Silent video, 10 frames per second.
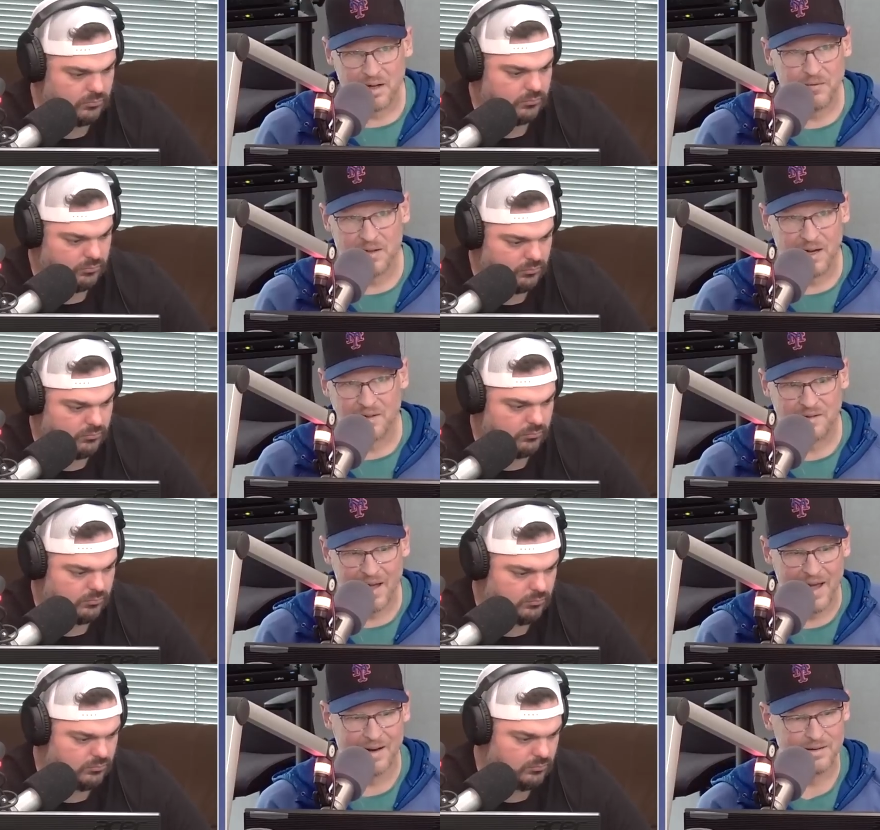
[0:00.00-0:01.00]
Speaker 1: If he does
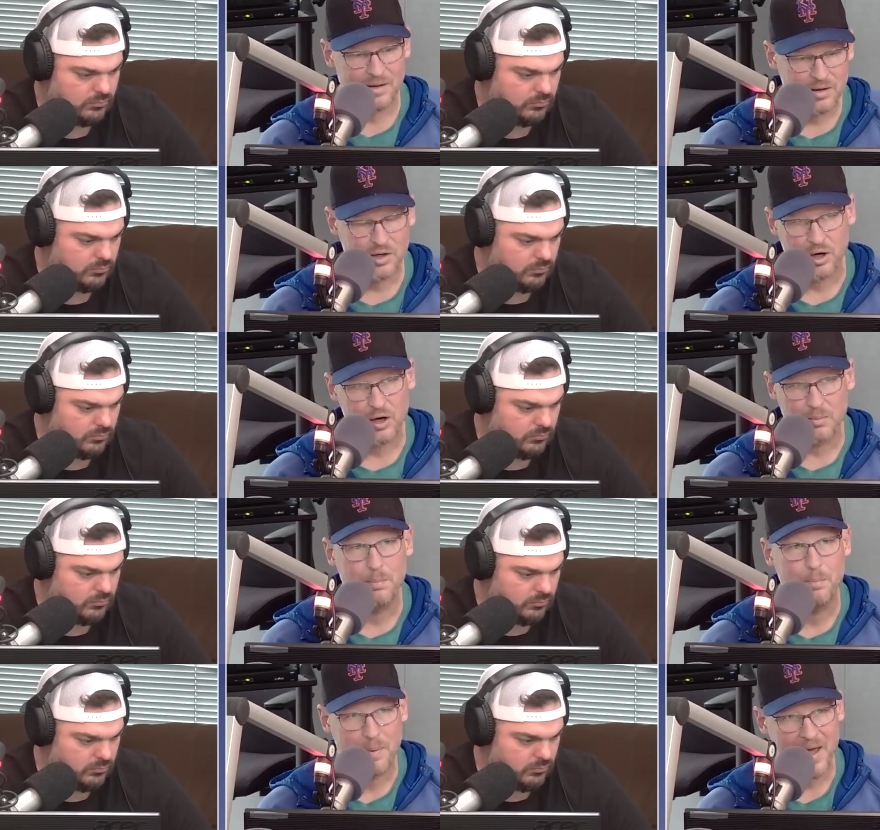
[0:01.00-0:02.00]
that, you're in
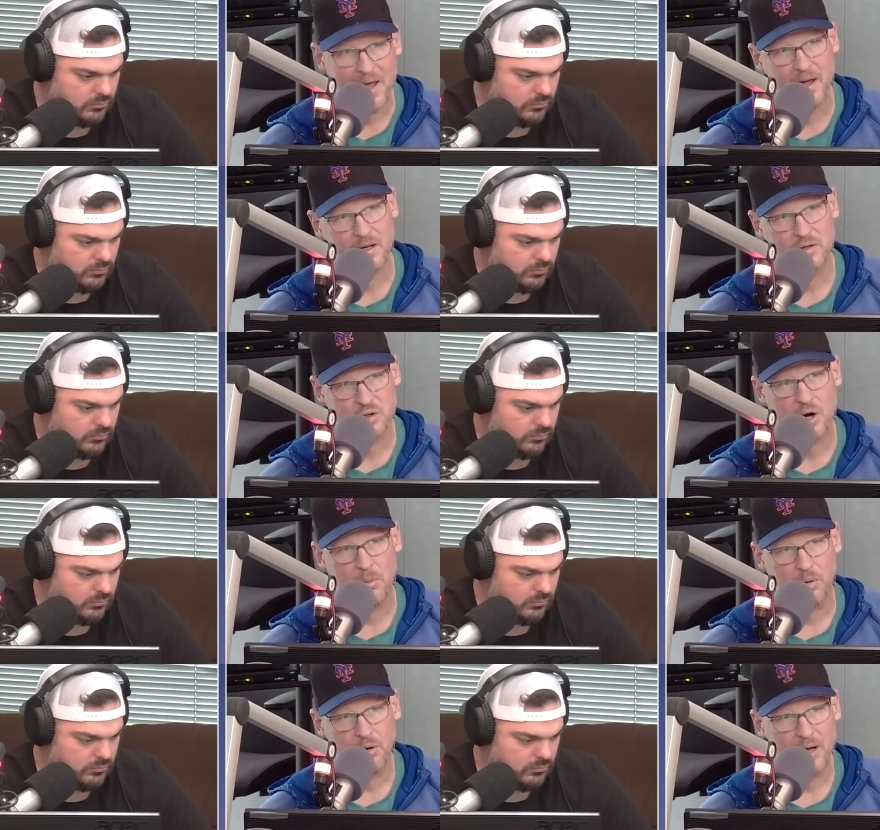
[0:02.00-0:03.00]
big
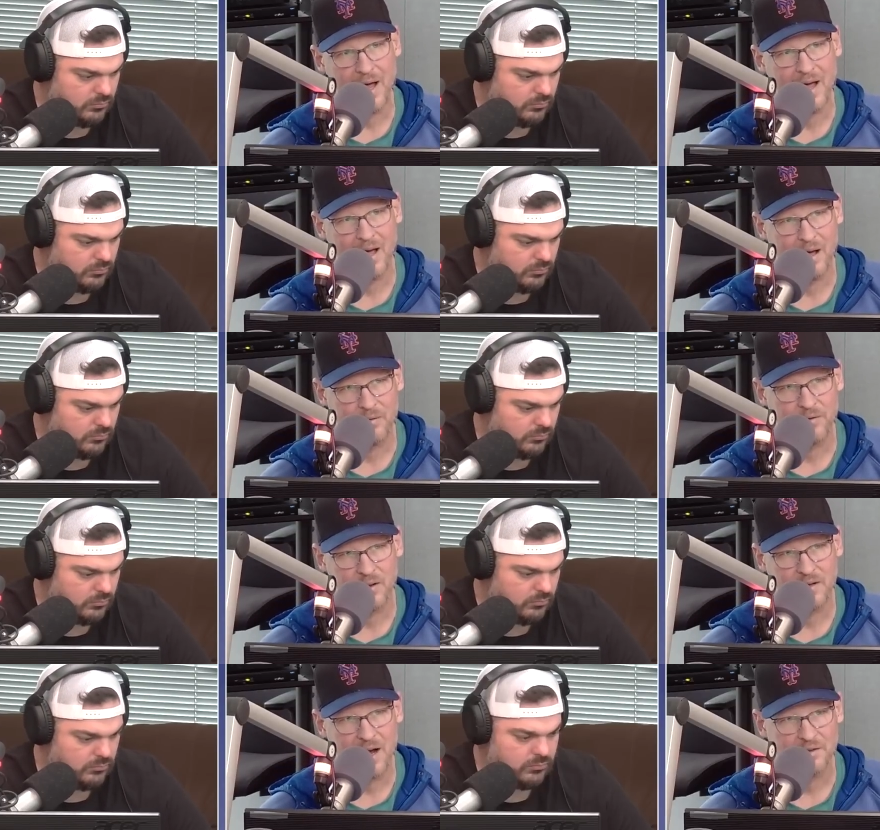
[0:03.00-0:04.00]
trouble uh, for
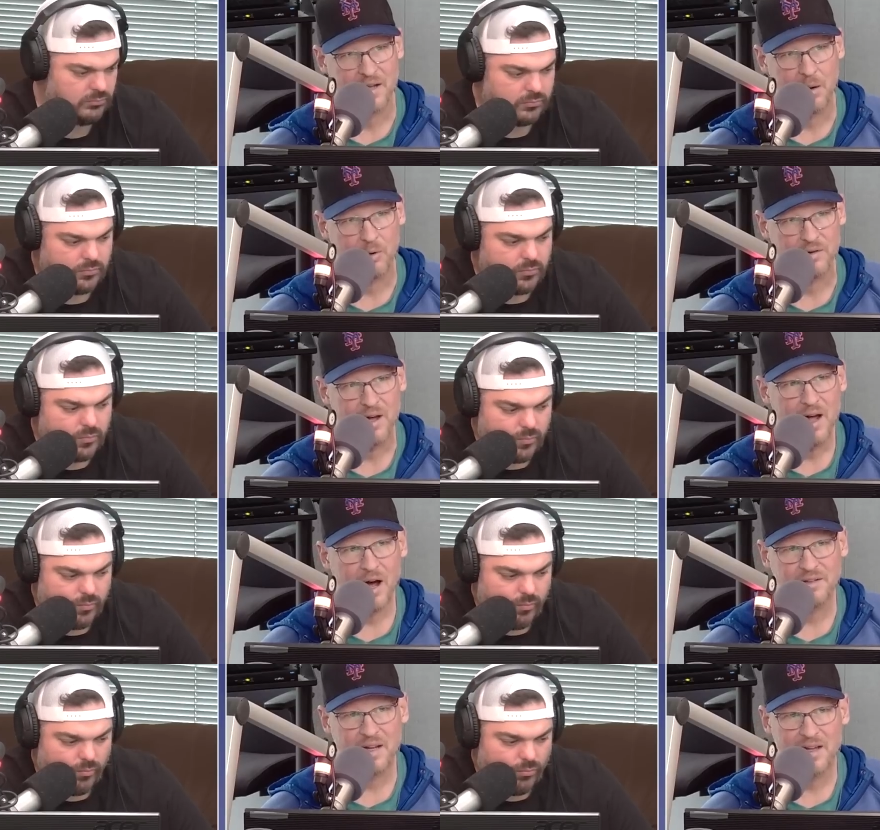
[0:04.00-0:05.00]
the Dallas Cowboys.
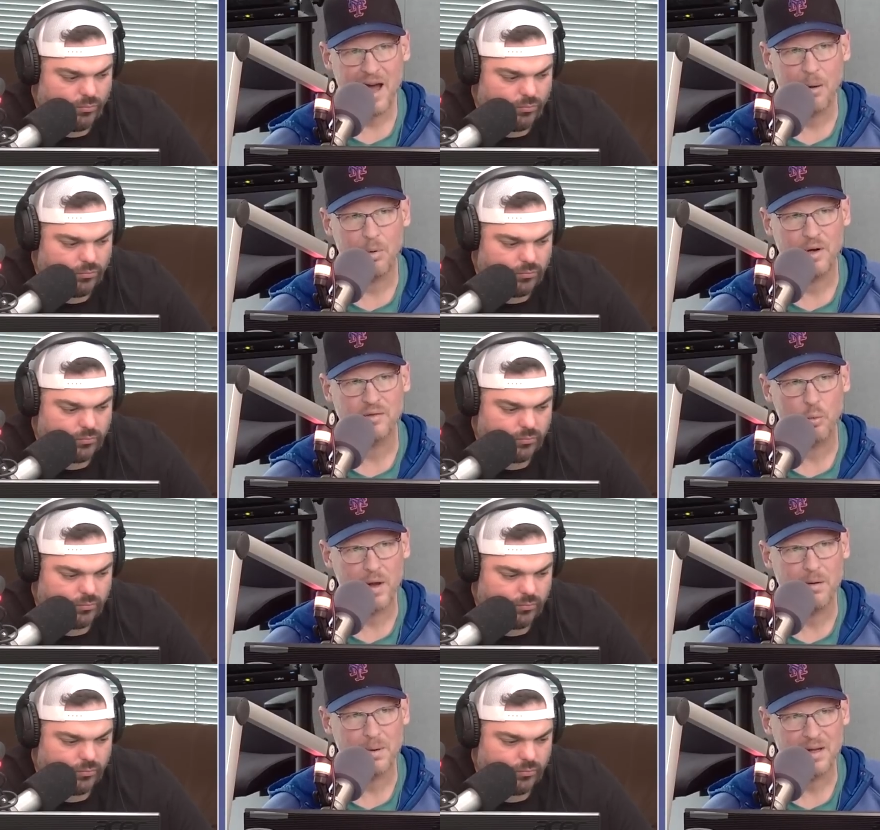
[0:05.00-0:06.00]
I'll say Cowboys
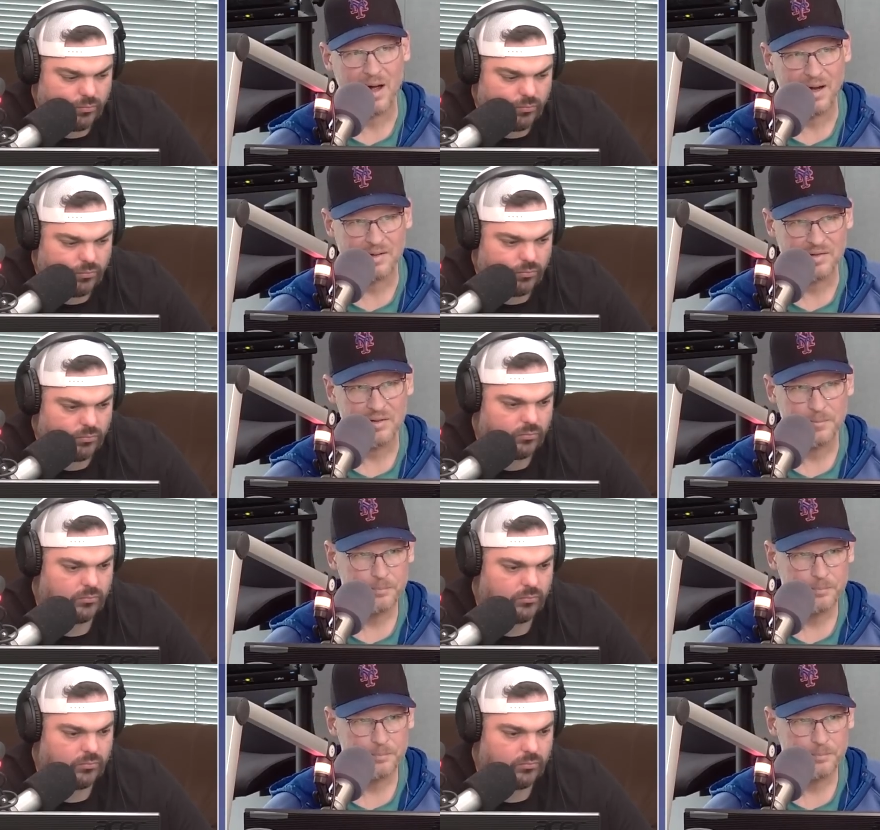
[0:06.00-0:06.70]
win because